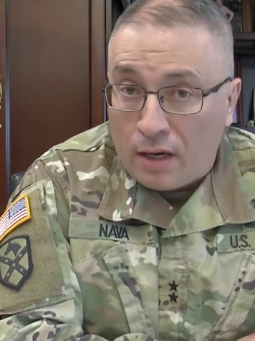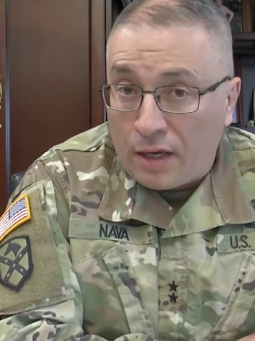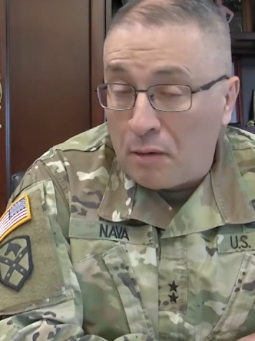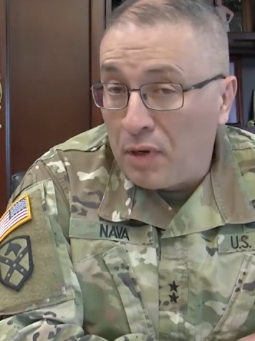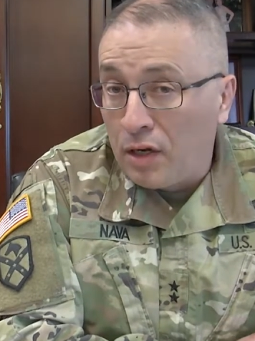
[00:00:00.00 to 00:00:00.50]

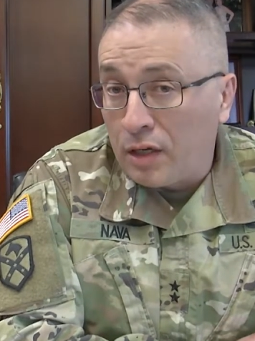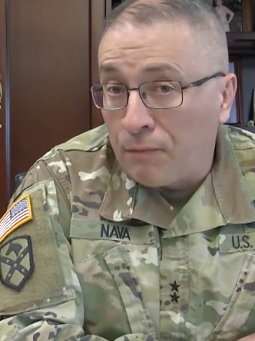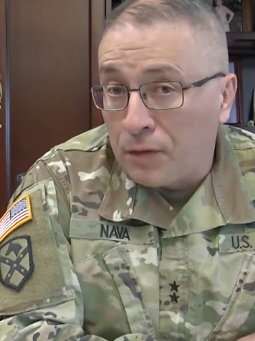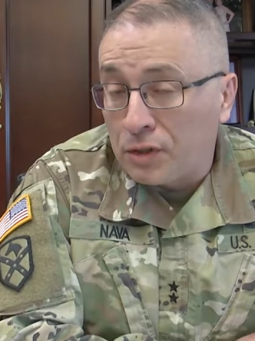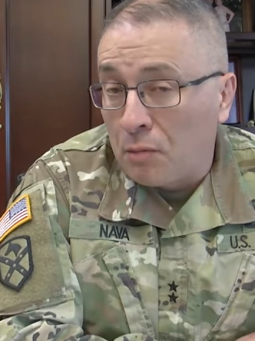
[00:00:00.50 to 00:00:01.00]
Again, be looking
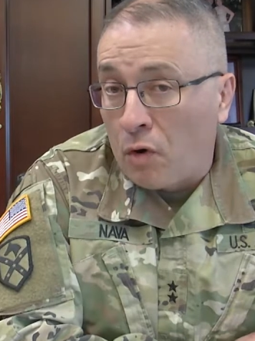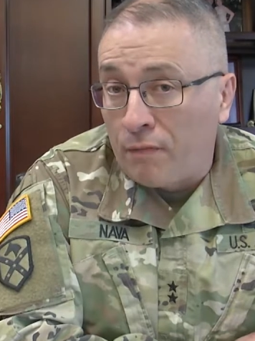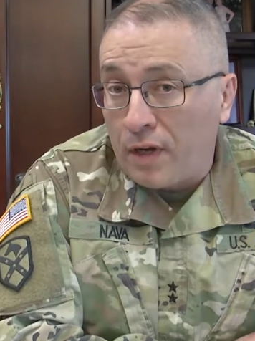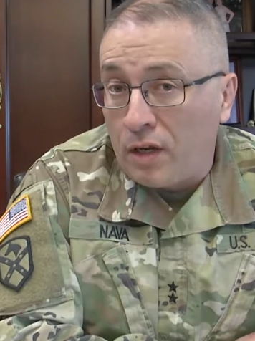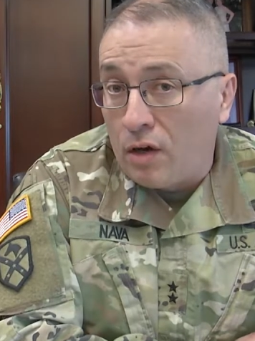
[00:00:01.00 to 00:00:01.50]
for some more
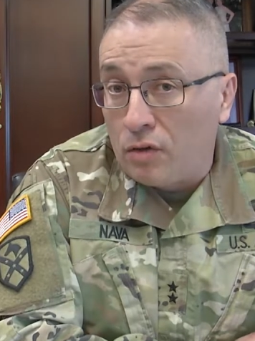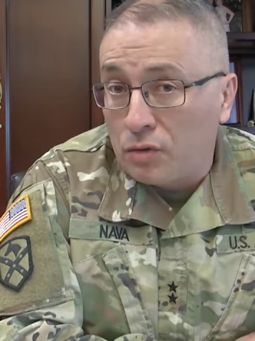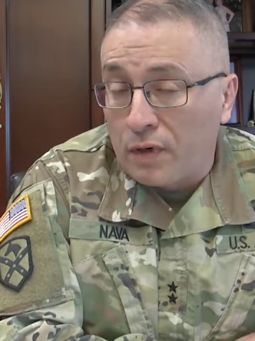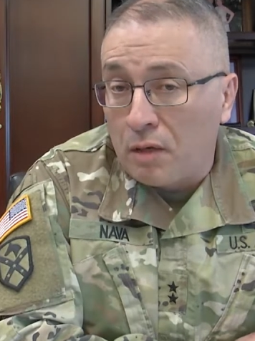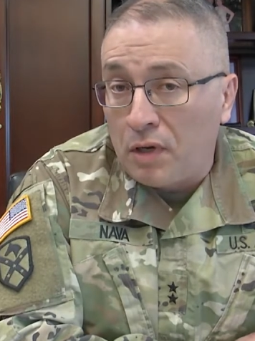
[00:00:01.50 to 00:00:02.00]
videos.
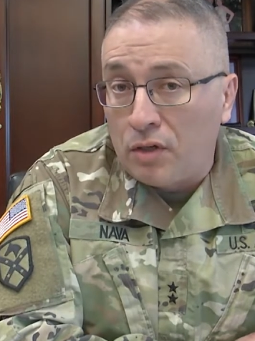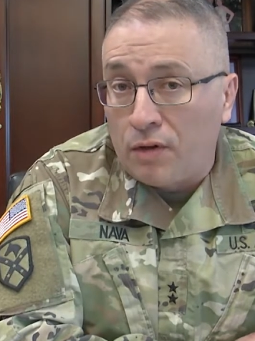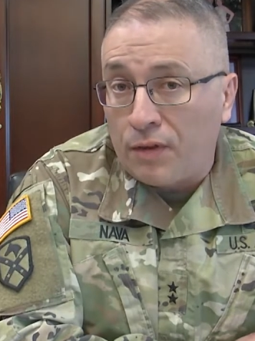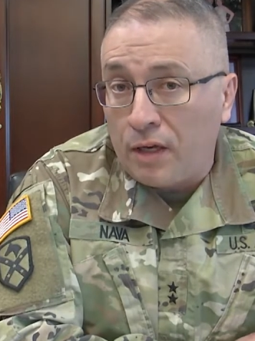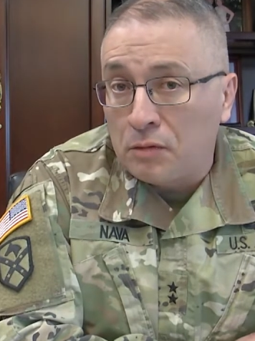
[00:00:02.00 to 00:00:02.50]
We're gonna be
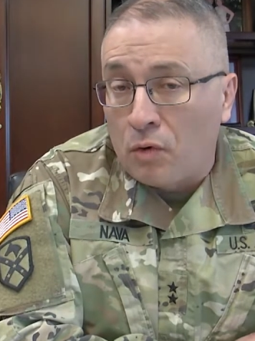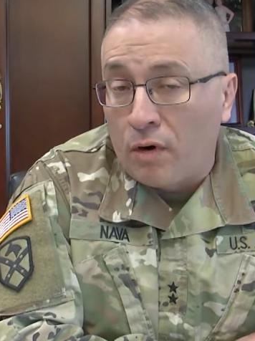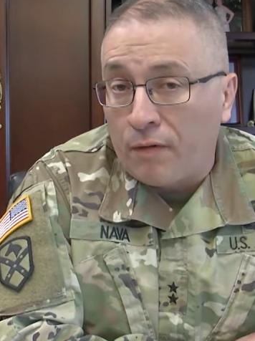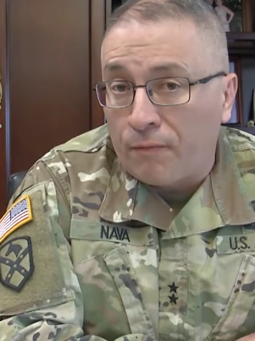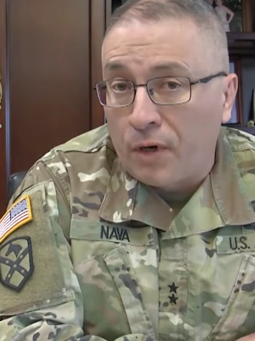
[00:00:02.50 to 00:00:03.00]
doing things
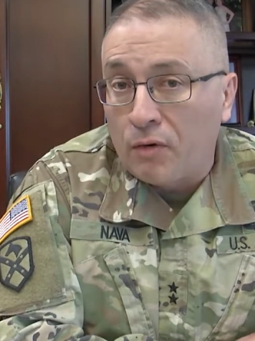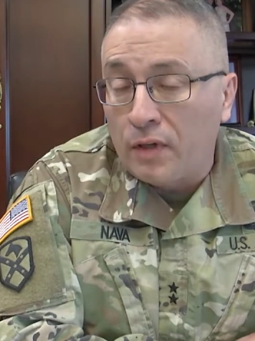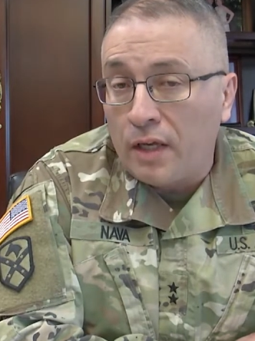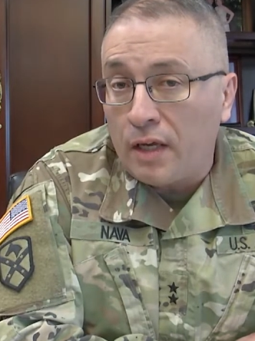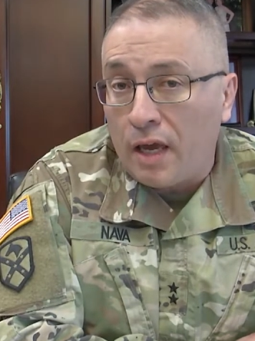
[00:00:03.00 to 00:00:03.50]
more
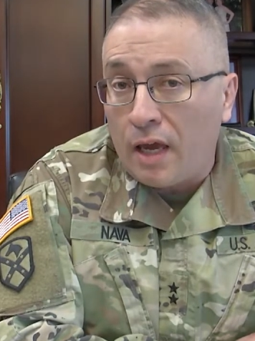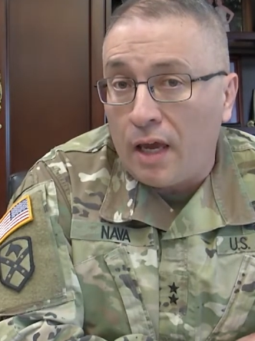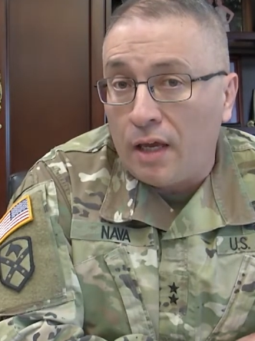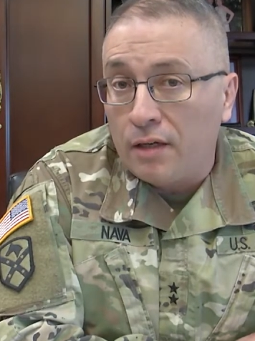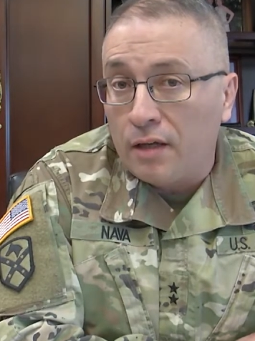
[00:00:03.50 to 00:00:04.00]
frequently,
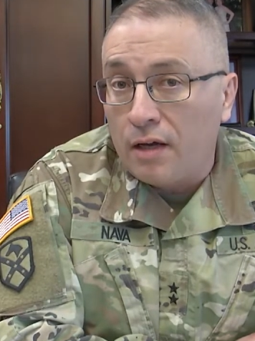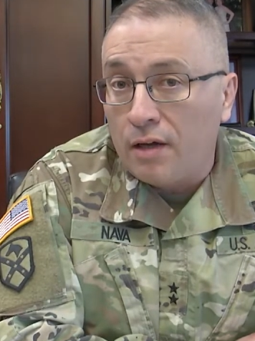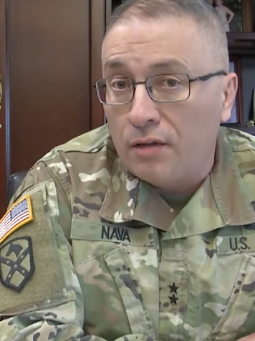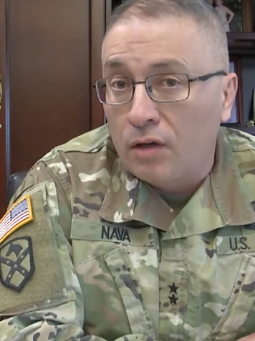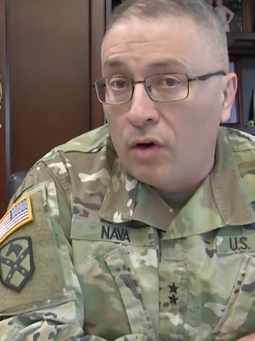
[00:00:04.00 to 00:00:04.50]
and
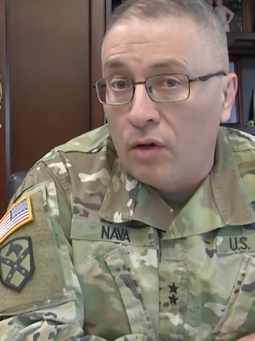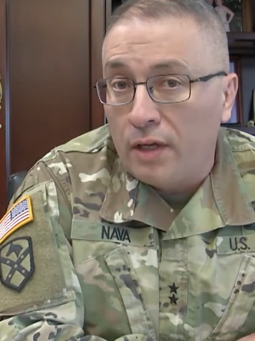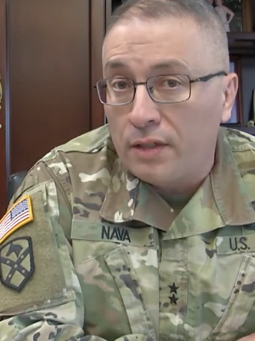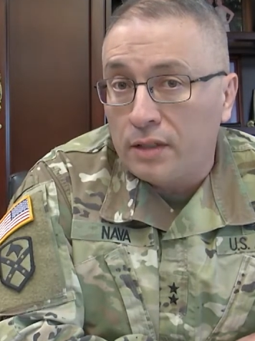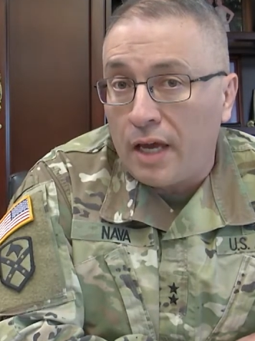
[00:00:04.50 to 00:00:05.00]
the goal
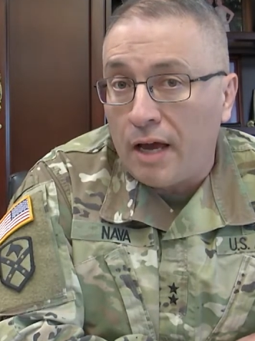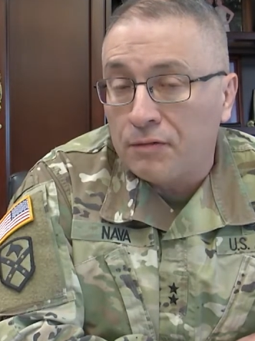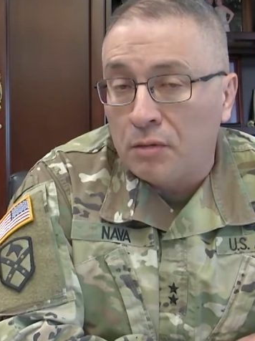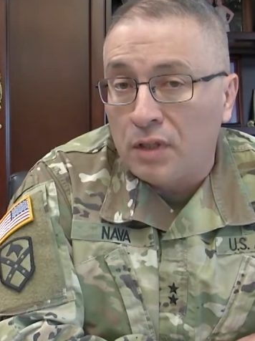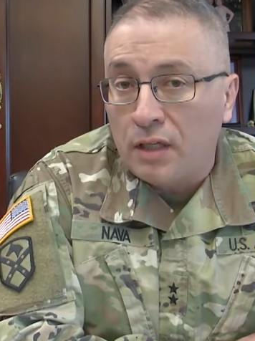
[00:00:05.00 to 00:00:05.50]
is to have
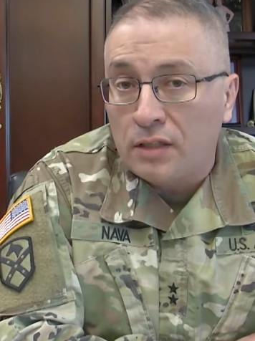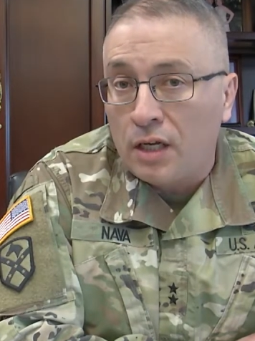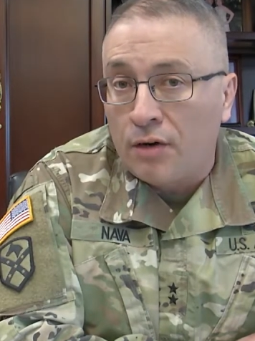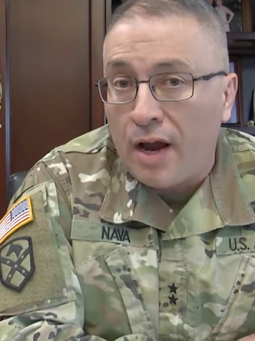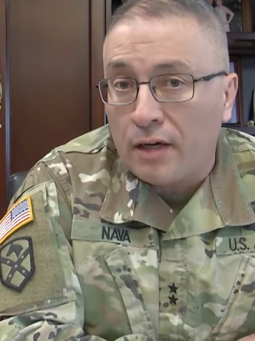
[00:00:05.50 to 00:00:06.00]
something that's
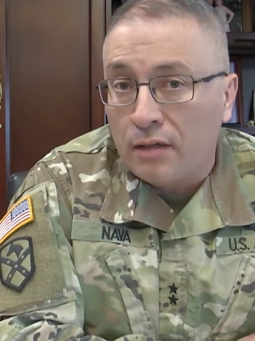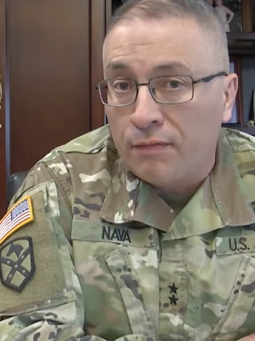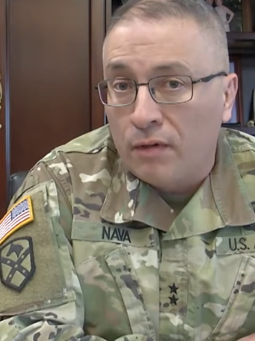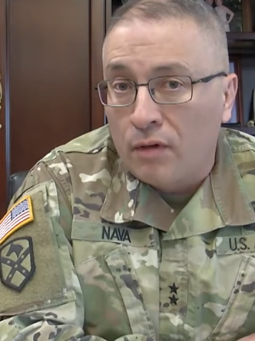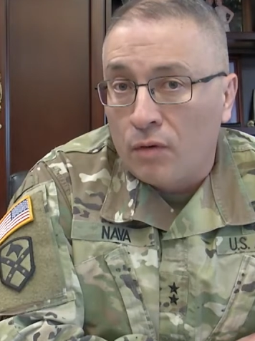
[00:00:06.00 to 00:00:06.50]

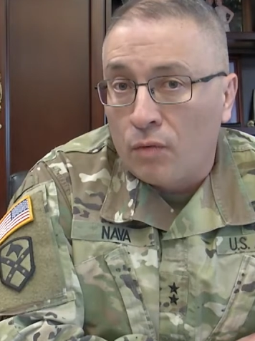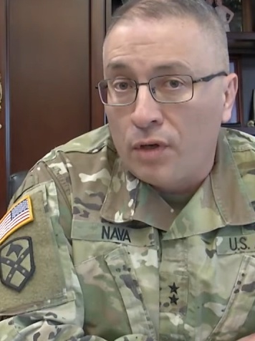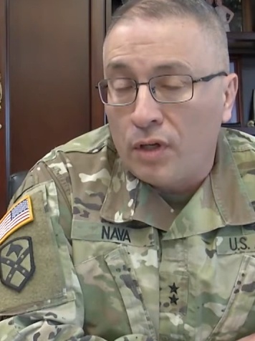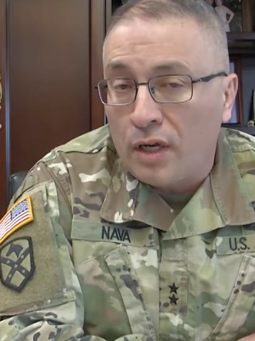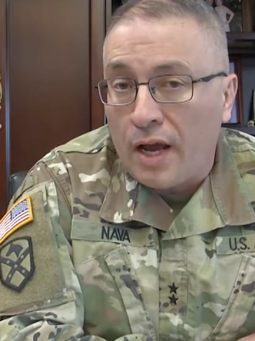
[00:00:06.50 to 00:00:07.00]
interactive where
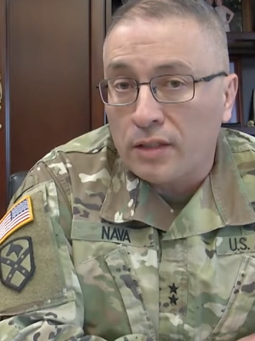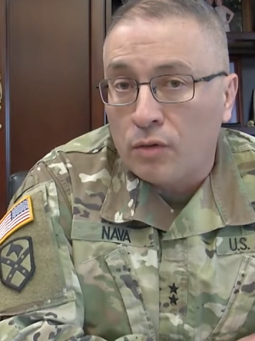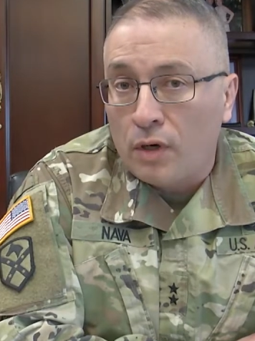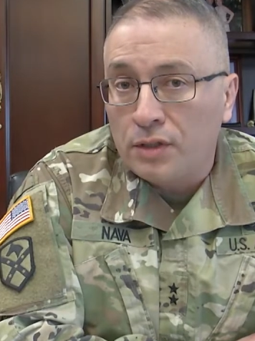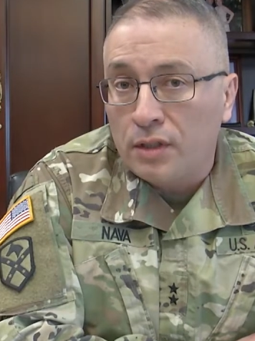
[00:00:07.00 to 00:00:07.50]
you can ask
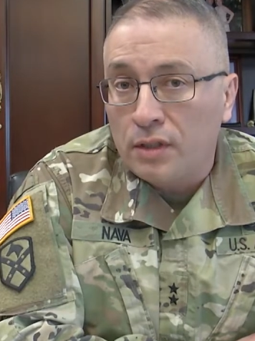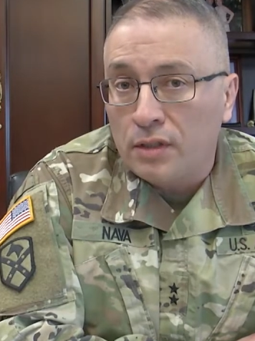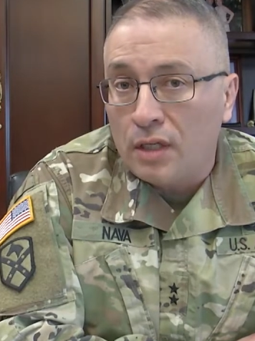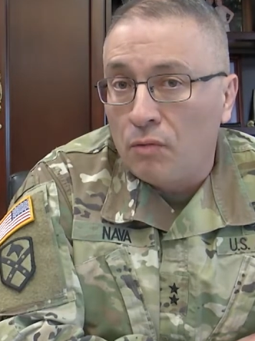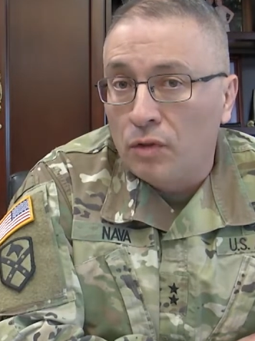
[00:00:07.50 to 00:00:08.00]

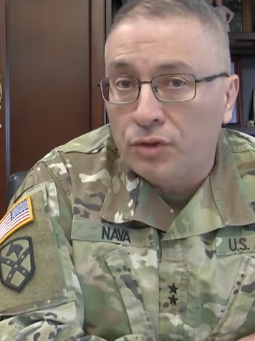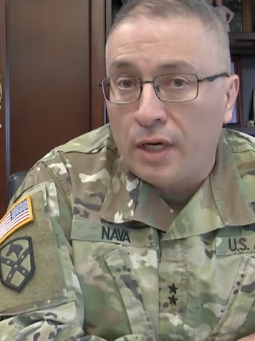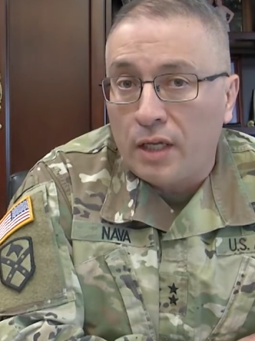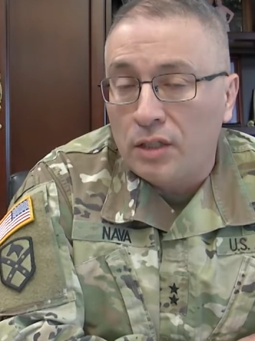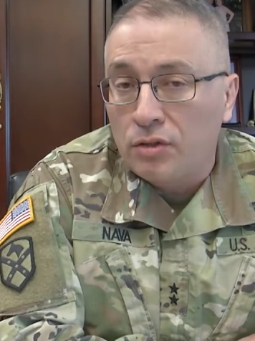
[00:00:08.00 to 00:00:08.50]
questions and we'll try
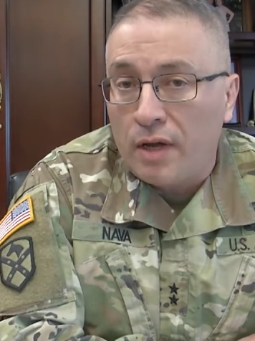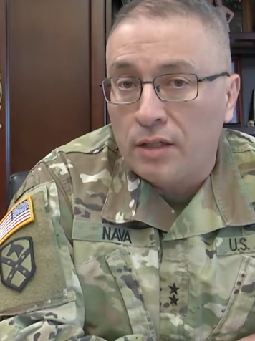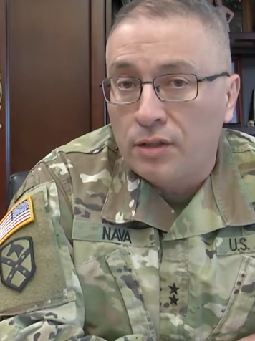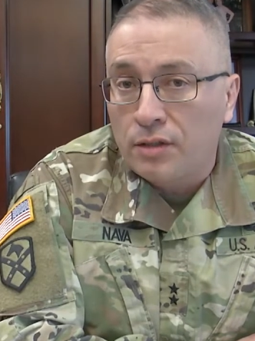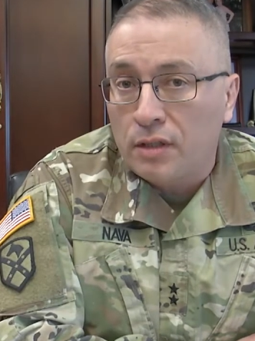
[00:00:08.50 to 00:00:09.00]
to get you
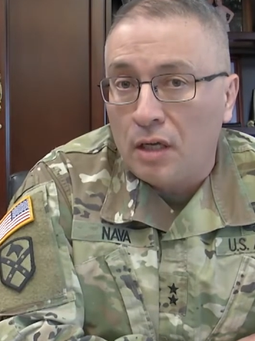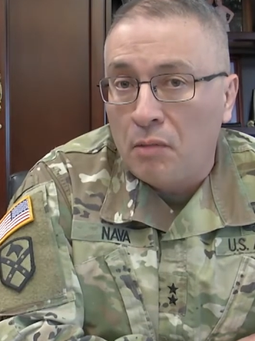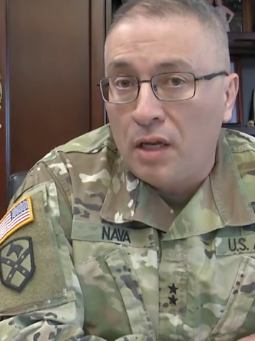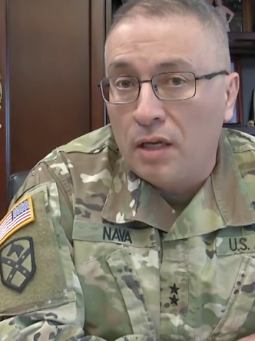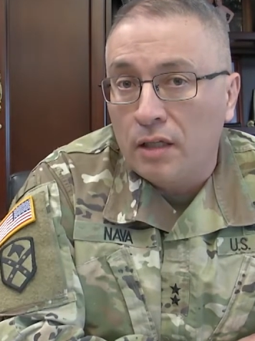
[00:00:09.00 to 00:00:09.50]
answers
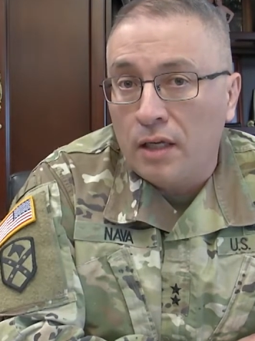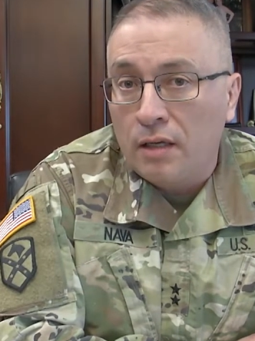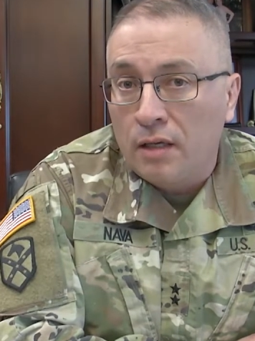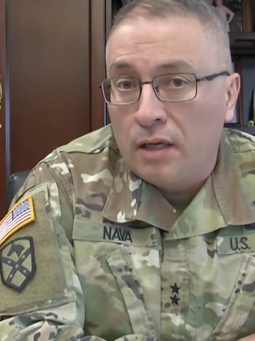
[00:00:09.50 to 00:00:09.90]
immediately.